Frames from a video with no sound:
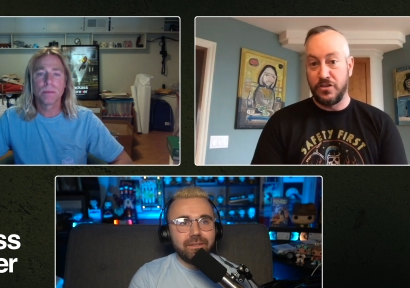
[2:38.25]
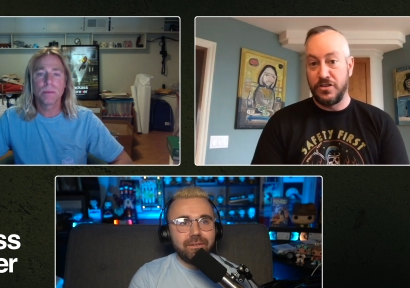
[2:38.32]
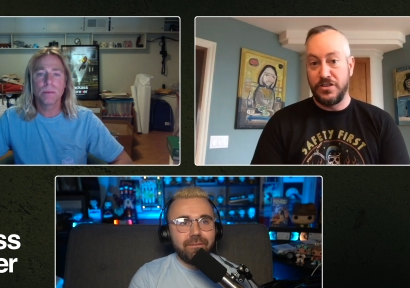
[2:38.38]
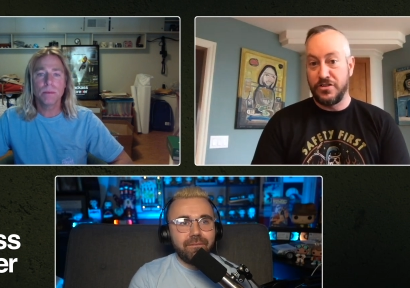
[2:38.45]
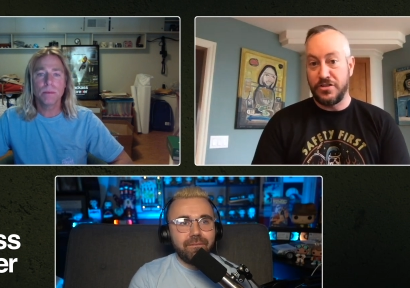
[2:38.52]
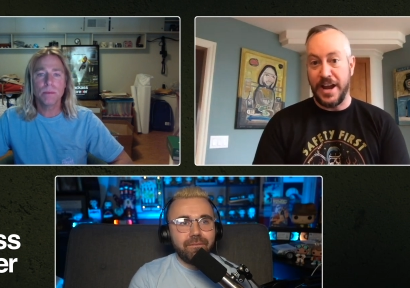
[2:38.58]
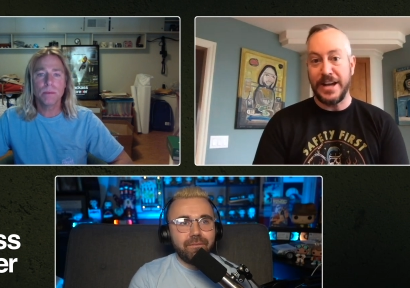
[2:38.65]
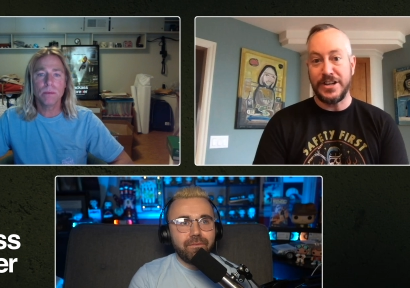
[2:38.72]

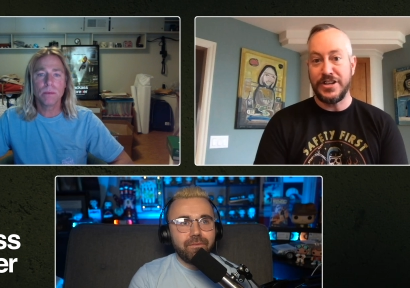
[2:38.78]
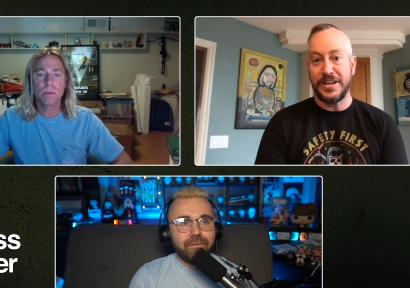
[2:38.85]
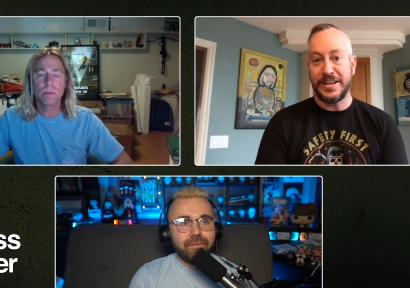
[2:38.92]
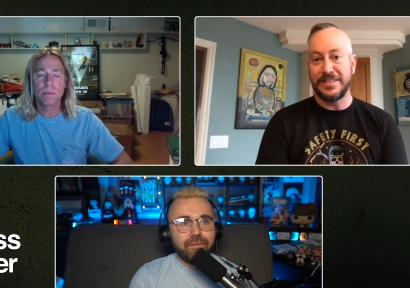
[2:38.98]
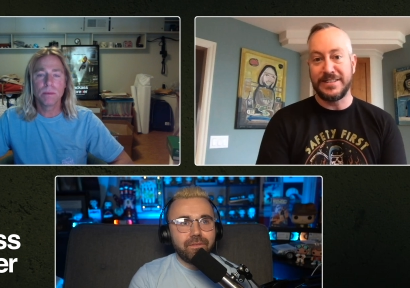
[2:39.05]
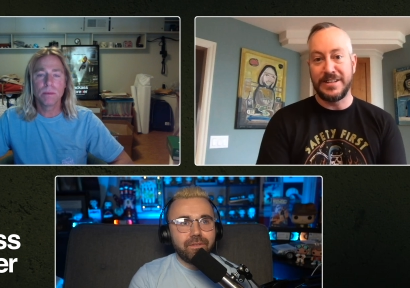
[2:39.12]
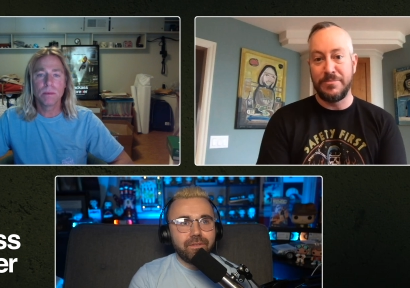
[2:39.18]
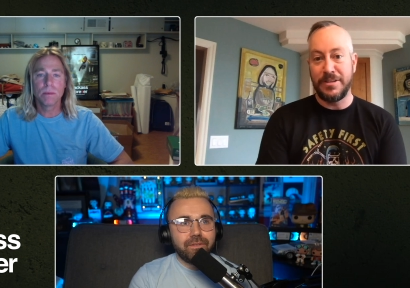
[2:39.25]
Speaker 1: tragic, and
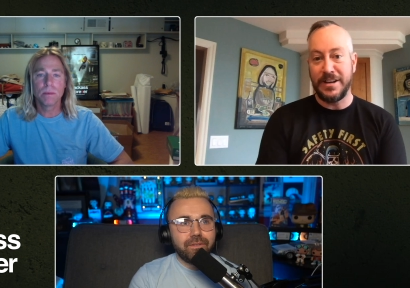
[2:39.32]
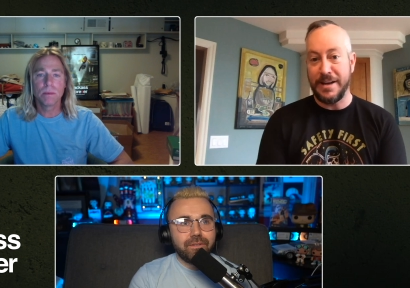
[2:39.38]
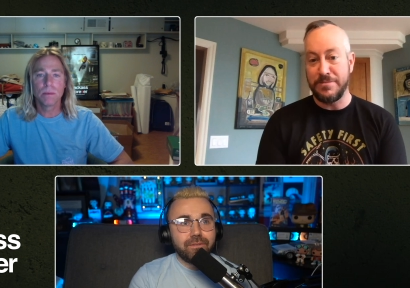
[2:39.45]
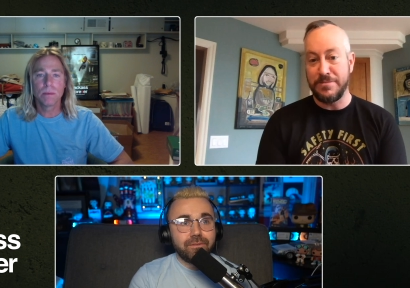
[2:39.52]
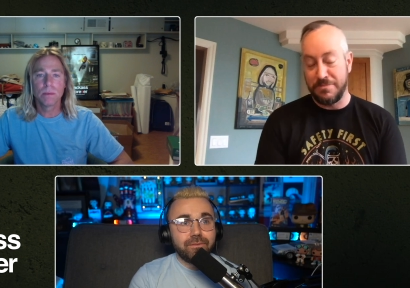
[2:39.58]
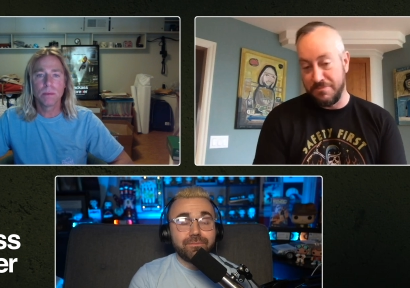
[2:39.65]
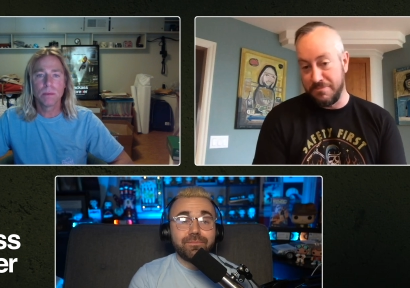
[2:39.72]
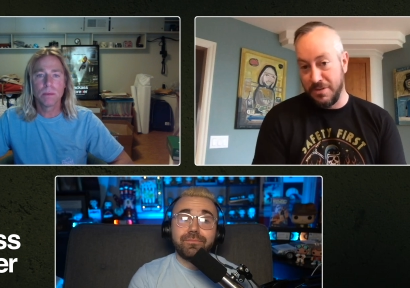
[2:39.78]
sometimes
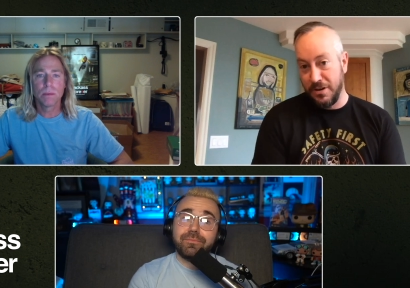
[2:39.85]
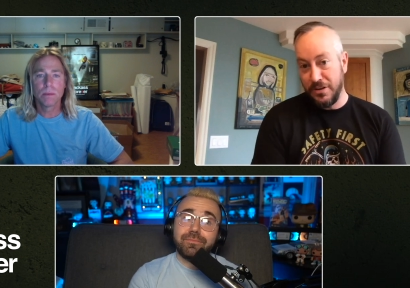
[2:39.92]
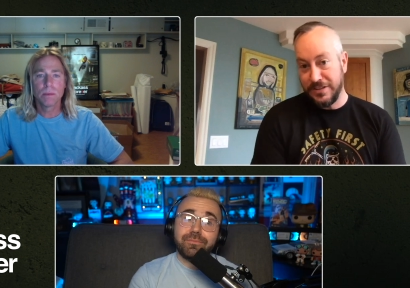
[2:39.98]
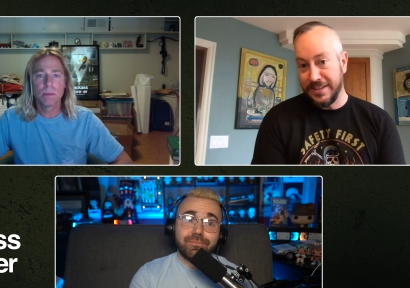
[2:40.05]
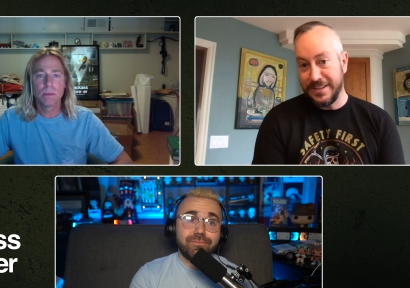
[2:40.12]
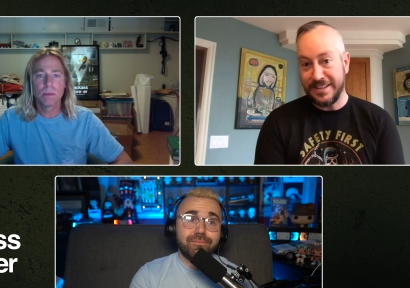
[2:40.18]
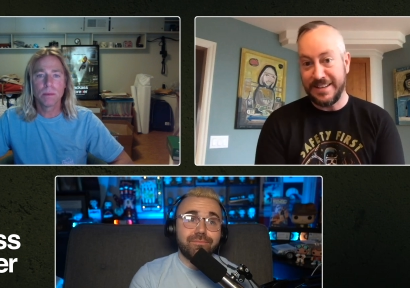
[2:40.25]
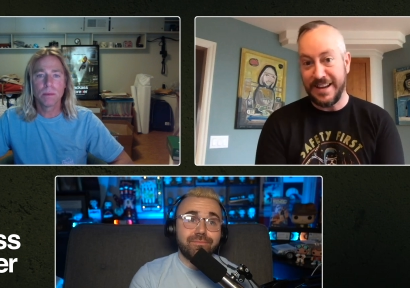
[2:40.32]
most of
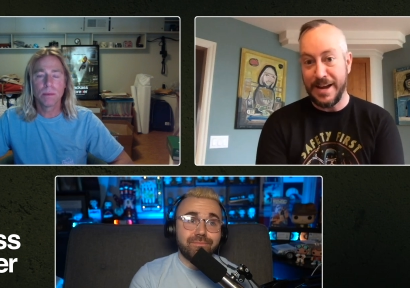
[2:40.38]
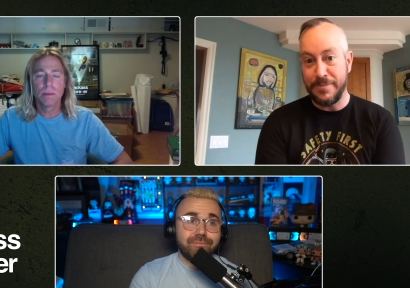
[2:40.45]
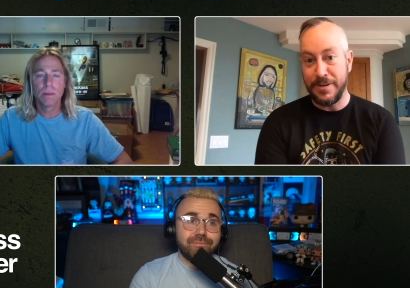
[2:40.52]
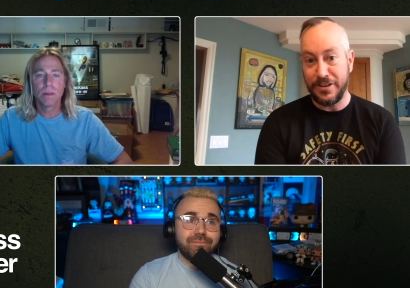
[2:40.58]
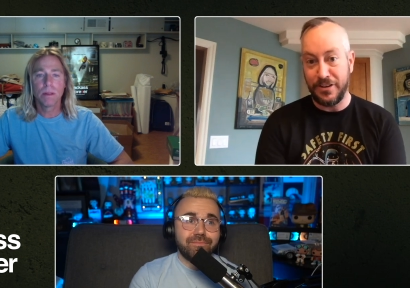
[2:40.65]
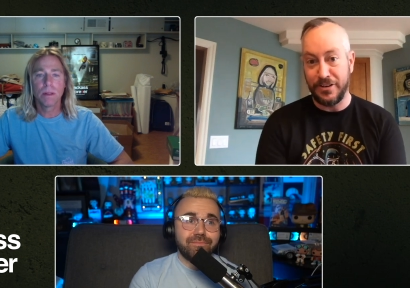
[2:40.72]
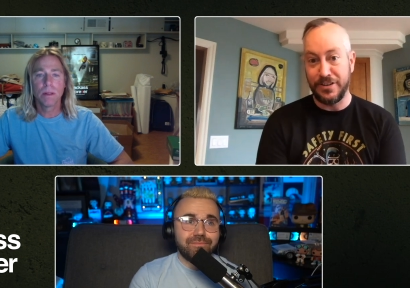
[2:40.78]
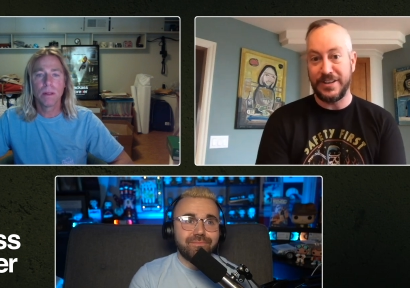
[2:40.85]
the time it
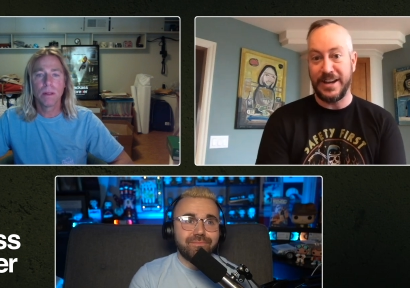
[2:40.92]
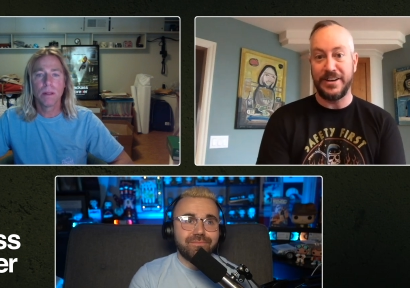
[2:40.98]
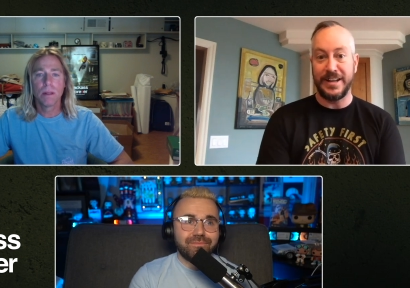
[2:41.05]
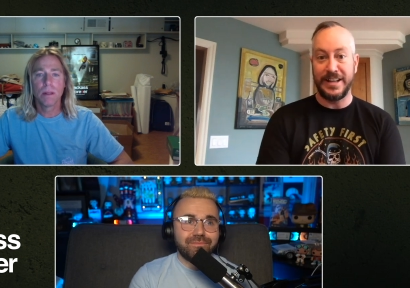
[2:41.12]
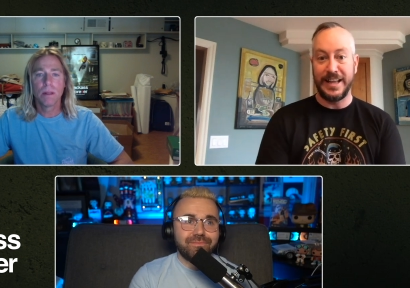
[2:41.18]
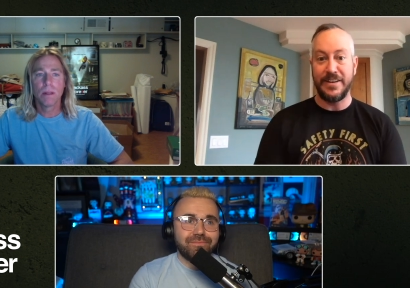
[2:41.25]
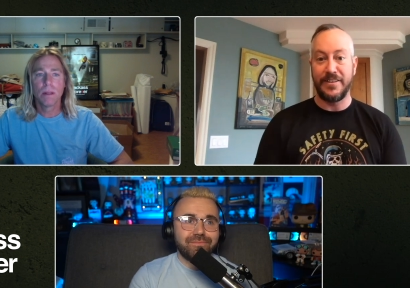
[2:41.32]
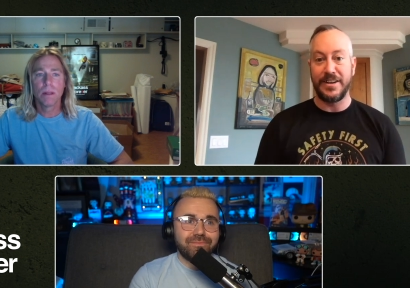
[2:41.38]
turns out
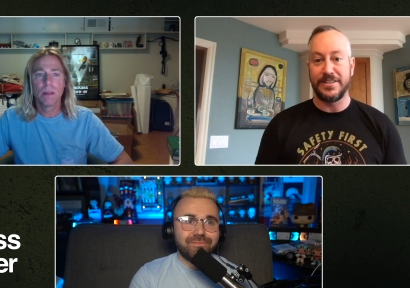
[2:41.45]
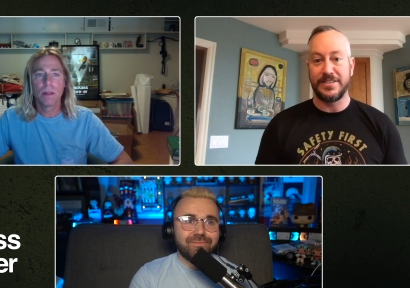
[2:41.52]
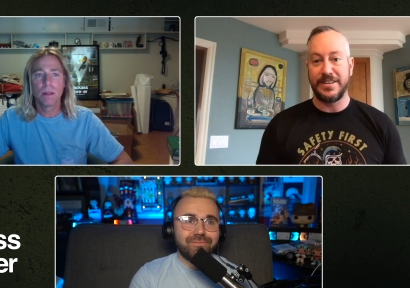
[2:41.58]
hilarious.